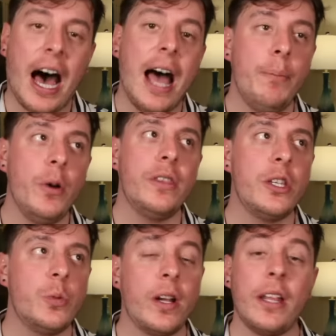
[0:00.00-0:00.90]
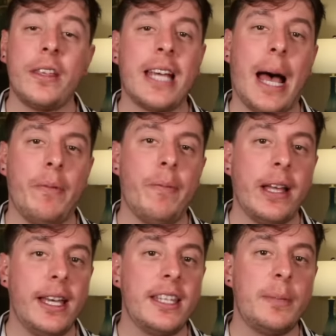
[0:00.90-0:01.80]
I put this one at the top of my
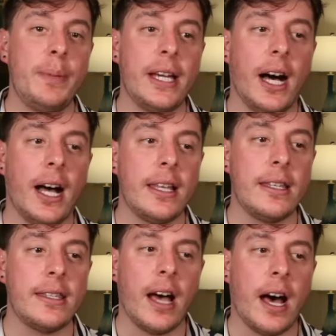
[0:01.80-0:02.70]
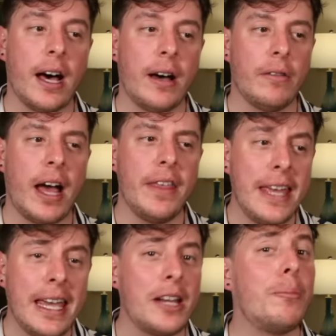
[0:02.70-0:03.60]
list because I
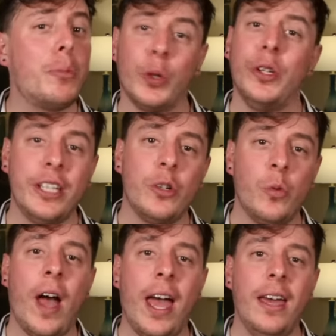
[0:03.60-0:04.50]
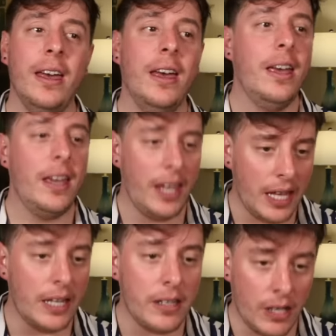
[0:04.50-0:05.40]
think in a brilliant way,
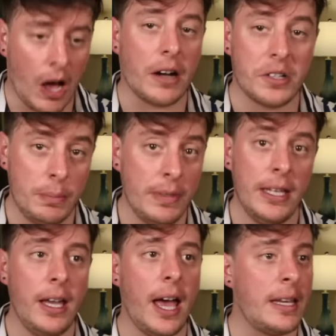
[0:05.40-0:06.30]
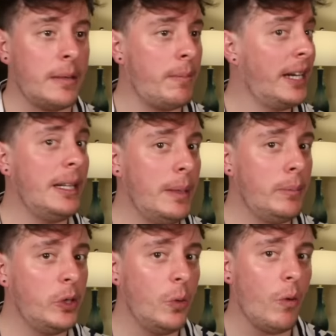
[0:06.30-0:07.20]
it knocked me and many
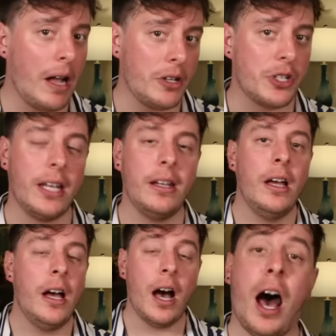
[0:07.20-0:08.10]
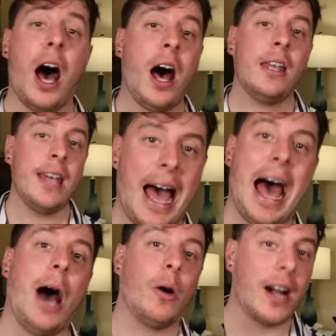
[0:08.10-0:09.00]
people who watched it on
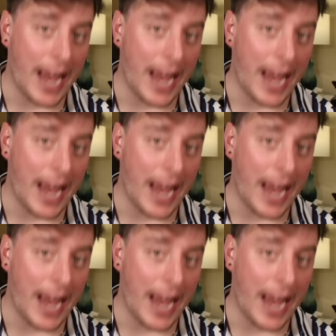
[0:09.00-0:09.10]
our